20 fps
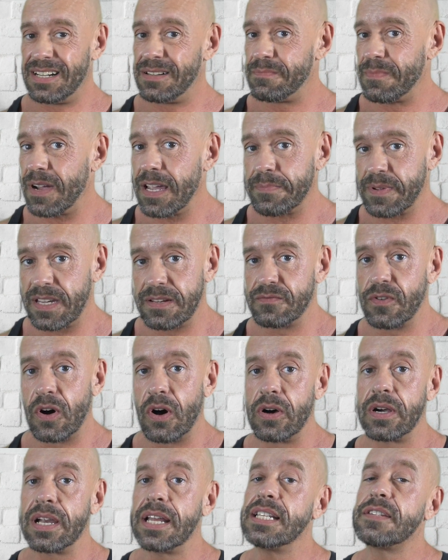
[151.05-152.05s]
may be
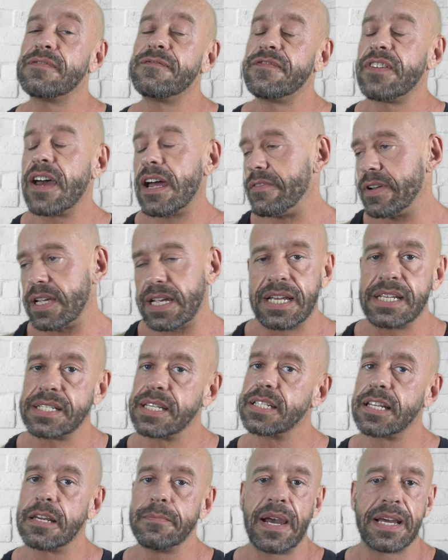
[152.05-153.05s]
wrong, and it's very
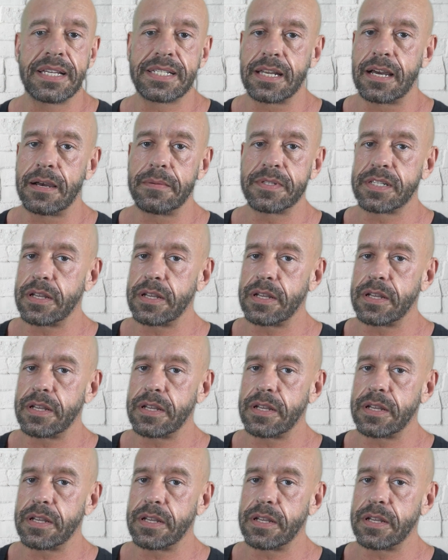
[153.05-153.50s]
easy to mess up.